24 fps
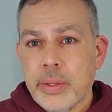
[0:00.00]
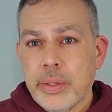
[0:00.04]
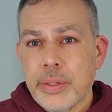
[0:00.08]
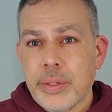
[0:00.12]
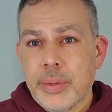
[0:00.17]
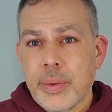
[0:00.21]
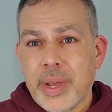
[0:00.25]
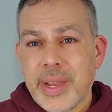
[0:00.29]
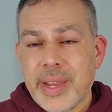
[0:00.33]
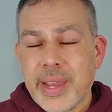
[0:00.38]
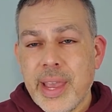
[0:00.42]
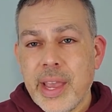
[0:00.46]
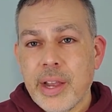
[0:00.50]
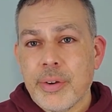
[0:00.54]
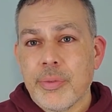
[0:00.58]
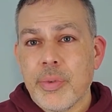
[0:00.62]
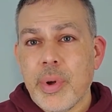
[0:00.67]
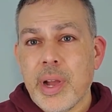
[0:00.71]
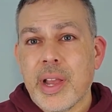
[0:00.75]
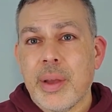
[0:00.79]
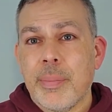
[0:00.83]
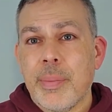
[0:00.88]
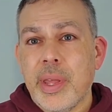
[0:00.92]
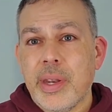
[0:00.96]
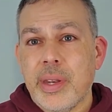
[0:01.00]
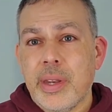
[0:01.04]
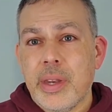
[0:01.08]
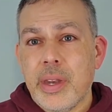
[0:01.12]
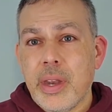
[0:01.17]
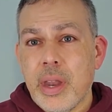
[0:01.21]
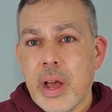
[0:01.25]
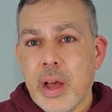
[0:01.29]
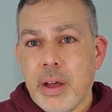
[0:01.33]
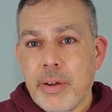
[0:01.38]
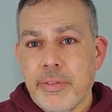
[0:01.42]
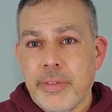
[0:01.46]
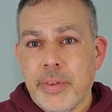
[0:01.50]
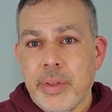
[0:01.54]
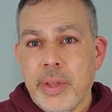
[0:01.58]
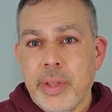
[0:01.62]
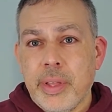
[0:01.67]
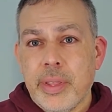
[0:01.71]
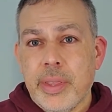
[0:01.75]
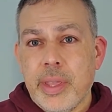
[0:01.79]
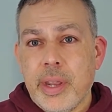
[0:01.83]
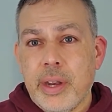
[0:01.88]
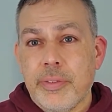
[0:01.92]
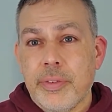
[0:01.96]
So I can't recommend enough
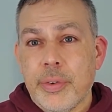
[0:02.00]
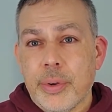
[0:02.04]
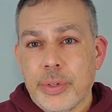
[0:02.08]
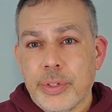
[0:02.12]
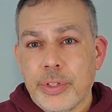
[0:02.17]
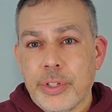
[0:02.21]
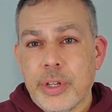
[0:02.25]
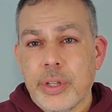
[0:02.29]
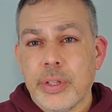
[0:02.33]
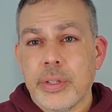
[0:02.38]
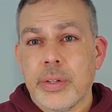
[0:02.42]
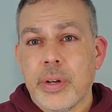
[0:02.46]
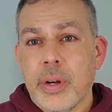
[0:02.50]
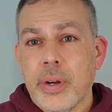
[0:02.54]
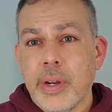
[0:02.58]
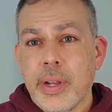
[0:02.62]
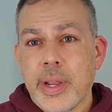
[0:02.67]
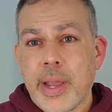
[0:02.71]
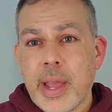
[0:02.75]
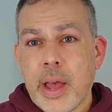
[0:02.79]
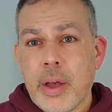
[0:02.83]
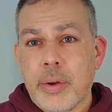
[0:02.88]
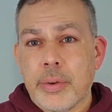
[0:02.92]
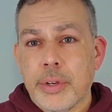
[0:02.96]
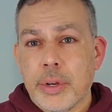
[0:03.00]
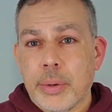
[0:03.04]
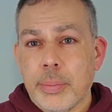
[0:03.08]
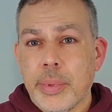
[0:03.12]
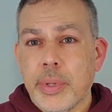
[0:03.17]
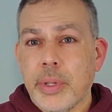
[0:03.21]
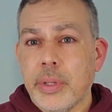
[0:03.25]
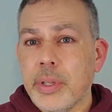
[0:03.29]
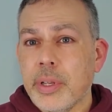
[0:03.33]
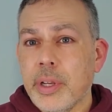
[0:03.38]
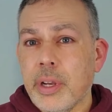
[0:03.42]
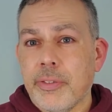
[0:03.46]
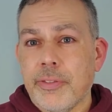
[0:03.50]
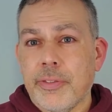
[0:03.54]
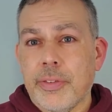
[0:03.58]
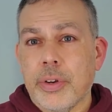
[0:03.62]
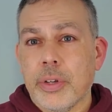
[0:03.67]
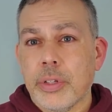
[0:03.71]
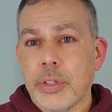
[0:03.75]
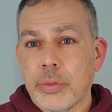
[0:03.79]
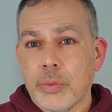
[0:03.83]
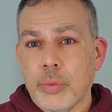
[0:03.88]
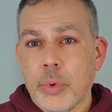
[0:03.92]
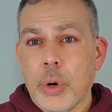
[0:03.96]
that if you're just starting out, you're building your
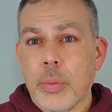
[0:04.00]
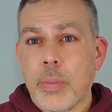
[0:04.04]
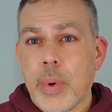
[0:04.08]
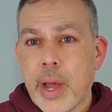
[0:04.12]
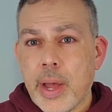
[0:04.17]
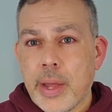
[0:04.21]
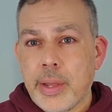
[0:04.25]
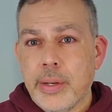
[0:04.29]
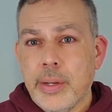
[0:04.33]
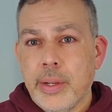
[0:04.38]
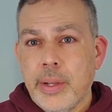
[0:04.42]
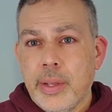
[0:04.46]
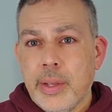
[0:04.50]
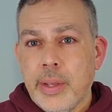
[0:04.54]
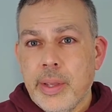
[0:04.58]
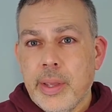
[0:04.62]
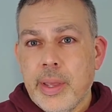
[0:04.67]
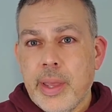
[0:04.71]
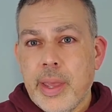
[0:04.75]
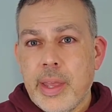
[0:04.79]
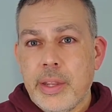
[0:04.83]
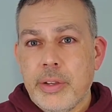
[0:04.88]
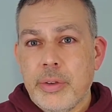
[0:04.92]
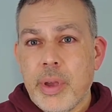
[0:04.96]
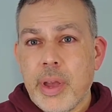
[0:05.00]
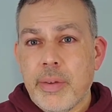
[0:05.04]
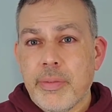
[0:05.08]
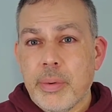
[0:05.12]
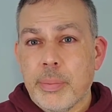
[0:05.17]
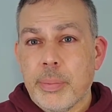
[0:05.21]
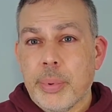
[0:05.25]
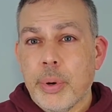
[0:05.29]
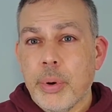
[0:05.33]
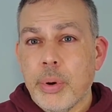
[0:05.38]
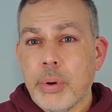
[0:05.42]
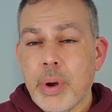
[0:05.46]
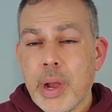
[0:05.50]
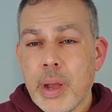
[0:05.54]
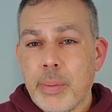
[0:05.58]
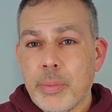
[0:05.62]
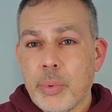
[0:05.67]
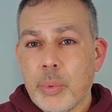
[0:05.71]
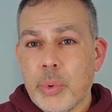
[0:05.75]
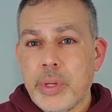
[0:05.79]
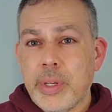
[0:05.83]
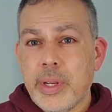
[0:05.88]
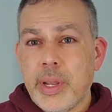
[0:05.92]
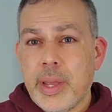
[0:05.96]
first robot, and you haven't programmed
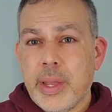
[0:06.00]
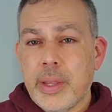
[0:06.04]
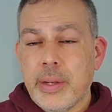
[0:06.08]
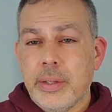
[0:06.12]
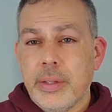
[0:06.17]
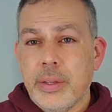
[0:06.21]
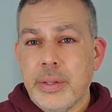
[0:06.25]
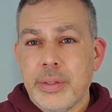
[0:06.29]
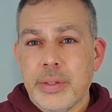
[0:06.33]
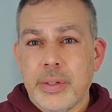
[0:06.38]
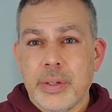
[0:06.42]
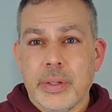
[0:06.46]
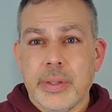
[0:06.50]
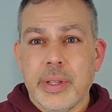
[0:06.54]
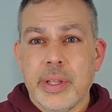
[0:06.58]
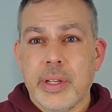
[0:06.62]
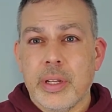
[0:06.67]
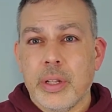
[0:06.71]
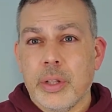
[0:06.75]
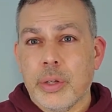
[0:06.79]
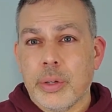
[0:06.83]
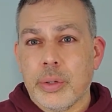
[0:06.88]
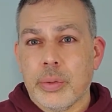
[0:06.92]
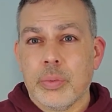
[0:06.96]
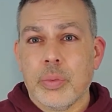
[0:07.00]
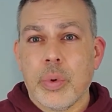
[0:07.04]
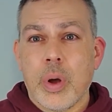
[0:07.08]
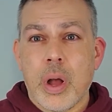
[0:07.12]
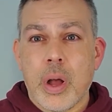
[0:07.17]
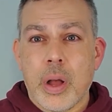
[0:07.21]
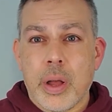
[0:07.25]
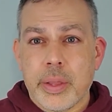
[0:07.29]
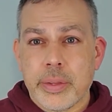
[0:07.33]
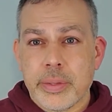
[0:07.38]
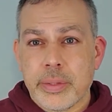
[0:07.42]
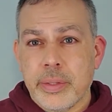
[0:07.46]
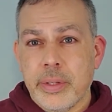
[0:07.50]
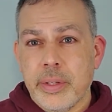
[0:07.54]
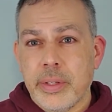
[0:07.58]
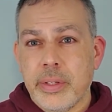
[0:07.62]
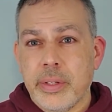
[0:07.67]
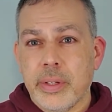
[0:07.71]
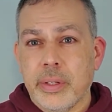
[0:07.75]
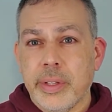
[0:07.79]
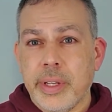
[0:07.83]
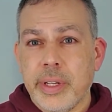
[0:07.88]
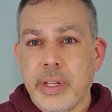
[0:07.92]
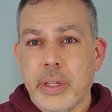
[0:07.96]
one yet, you still need to learn ROS, you
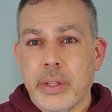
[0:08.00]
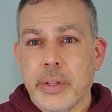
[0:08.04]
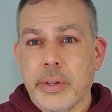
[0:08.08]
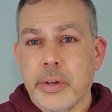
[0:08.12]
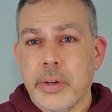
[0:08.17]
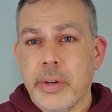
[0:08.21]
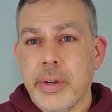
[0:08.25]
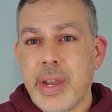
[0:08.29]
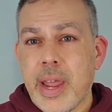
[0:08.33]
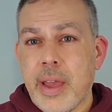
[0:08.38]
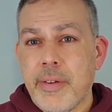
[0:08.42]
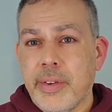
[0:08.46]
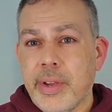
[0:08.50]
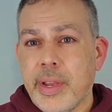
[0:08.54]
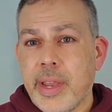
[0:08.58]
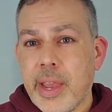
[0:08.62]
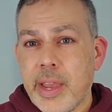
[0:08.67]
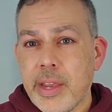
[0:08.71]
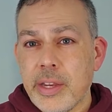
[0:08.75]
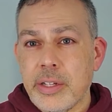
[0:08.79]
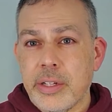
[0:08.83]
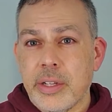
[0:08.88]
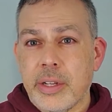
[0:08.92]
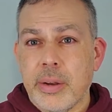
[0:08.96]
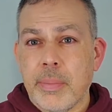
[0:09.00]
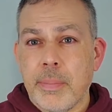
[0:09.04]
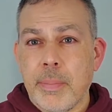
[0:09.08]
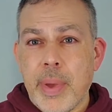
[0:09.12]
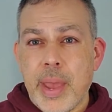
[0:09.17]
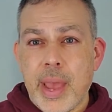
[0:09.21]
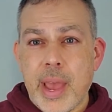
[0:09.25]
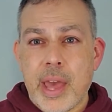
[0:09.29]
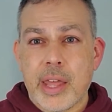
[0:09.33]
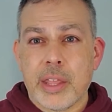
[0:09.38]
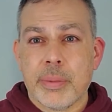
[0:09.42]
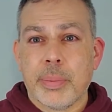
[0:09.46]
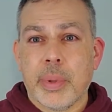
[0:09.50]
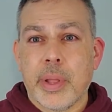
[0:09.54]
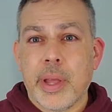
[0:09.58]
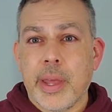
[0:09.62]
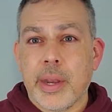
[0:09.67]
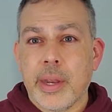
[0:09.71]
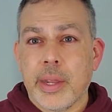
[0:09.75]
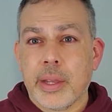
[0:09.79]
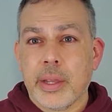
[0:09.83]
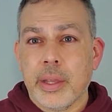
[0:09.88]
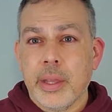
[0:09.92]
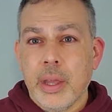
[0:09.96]
still need to learn navigation, path
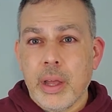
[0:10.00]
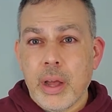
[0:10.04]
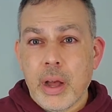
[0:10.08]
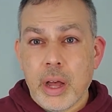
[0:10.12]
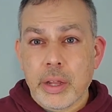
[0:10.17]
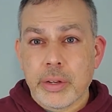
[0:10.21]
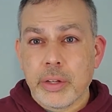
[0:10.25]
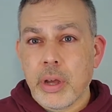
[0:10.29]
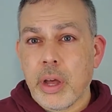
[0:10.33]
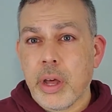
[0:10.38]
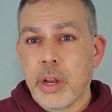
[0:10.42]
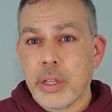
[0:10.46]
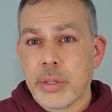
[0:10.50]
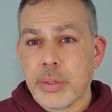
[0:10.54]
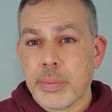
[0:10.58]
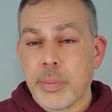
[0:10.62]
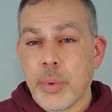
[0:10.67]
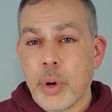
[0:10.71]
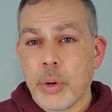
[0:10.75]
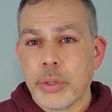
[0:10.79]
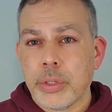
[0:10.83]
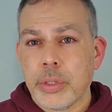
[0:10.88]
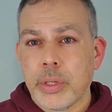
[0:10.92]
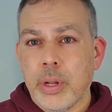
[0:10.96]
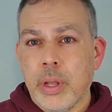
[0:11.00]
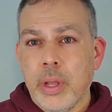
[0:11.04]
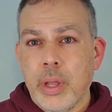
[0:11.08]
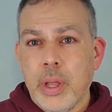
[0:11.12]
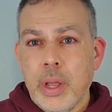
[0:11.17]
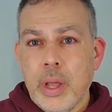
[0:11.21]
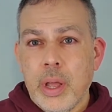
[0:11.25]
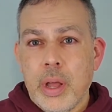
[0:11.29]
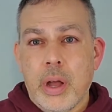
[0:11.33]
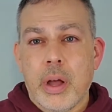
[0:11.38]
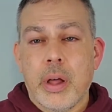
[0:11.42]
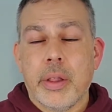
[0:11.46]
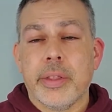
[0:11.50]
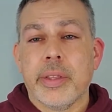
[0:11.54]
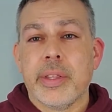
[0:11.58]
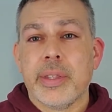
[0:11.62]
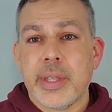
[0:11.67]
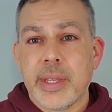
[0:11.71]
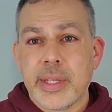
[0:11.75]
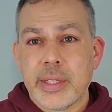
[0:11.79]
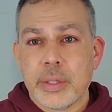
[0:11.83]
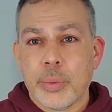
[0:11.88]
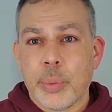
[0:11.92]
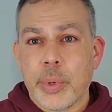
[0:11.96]
planning, autonomous motion, all the
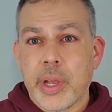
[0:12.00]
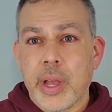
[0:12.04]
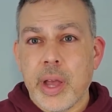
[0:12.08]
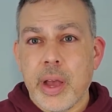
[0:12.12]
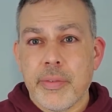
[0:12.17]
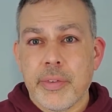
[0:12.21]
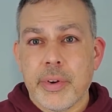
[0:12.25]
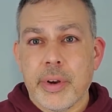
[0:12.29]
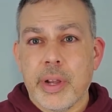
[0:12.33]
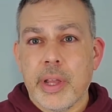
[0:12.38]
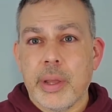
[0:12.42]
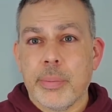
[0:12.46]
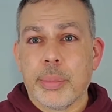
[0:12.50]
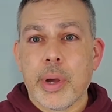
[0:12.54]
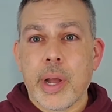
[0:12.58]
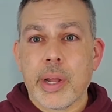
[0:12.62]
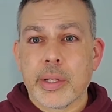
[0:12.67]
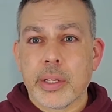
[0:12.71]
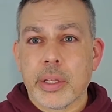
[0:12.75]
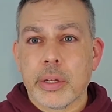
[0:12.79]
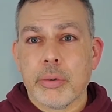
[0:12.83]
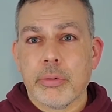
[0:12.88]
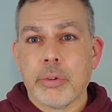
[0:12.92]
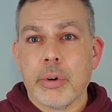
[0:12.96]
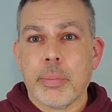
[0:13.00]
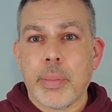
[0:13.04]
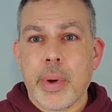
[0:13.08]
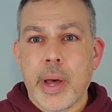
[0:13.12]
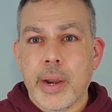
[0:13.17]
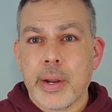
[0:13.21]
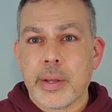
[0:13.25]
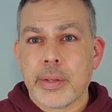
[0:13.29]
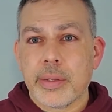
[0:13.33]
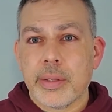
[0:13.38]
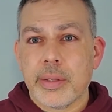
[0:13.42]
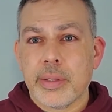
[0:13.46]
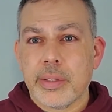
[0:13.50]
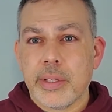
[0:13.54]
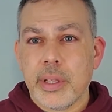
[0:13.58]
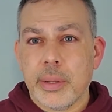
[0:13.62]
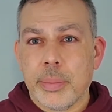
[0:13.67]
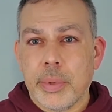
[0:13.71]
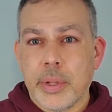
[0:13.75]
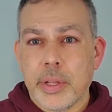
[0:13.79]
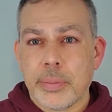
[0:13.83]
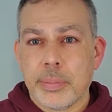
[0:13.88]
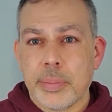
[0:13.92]
things we cover in Practical Robotics and C++.